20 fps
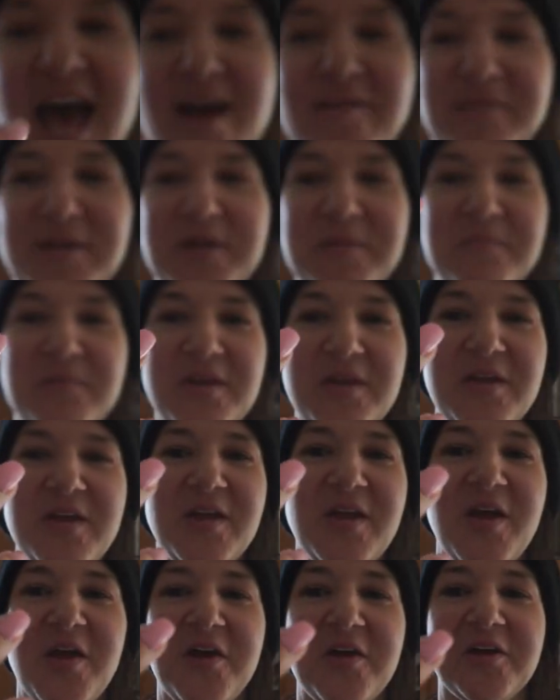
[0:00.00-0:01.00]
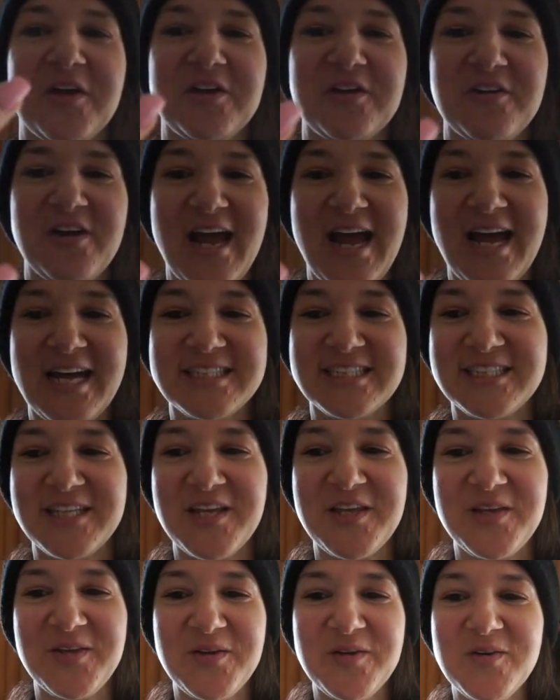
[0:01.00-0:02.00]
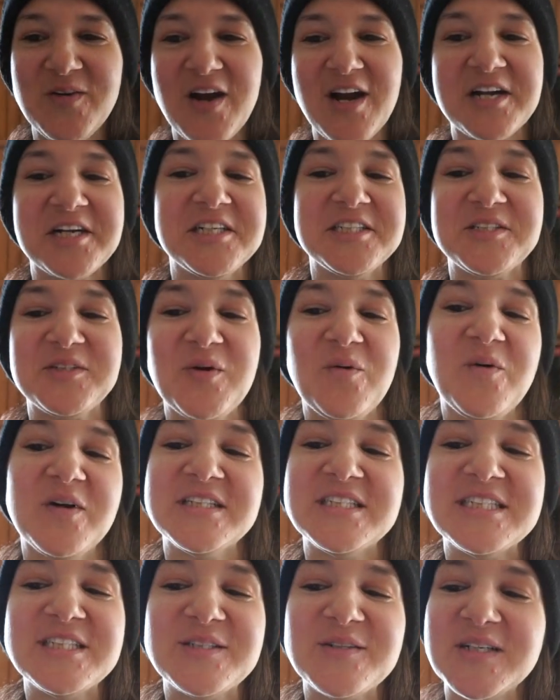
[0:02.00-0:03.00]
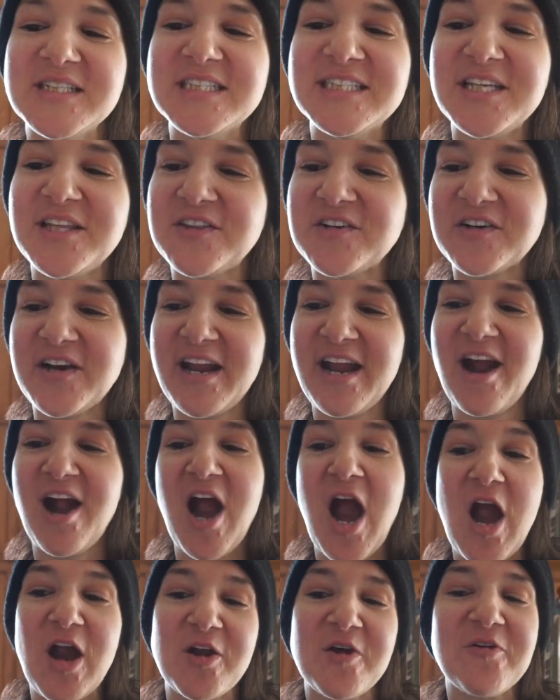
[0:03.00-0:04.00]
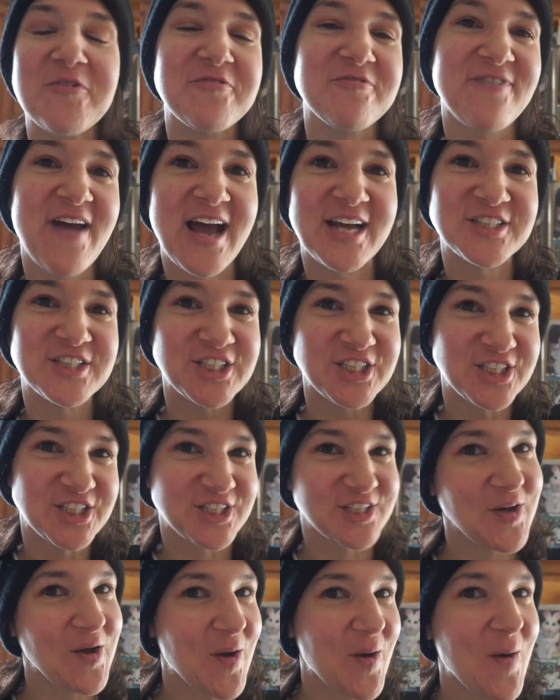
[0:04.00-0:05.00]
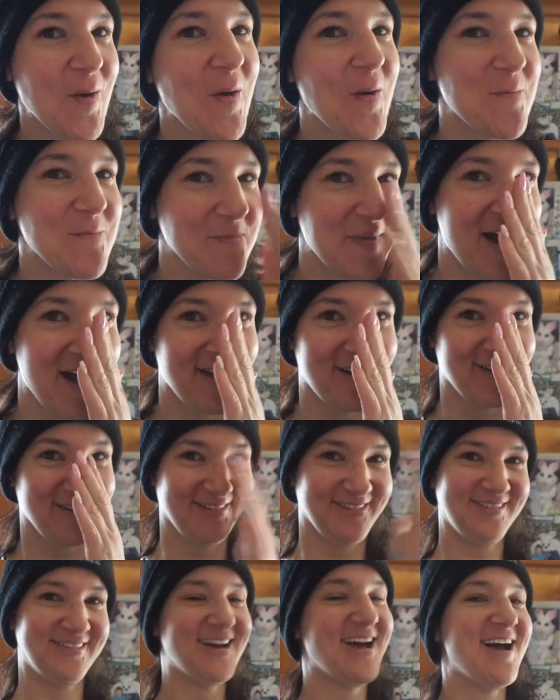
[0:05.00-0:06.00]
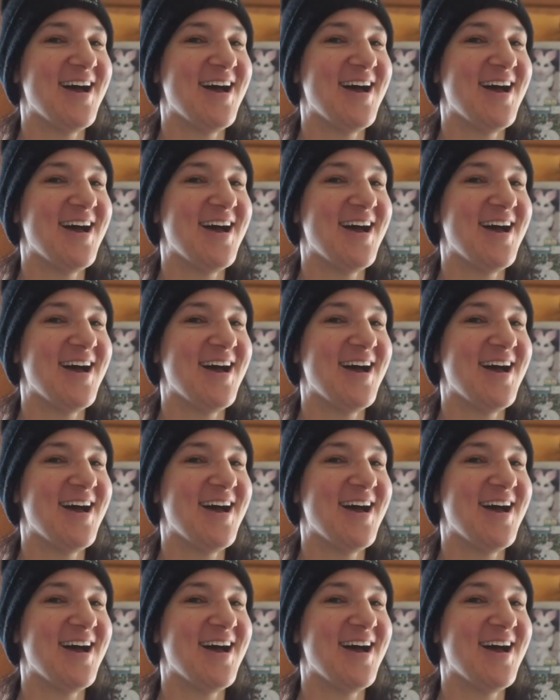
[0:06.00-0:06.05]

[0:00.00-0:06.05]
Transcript: I'm gonna be Congrats, you are a 2023 Arnold Fashion Show model.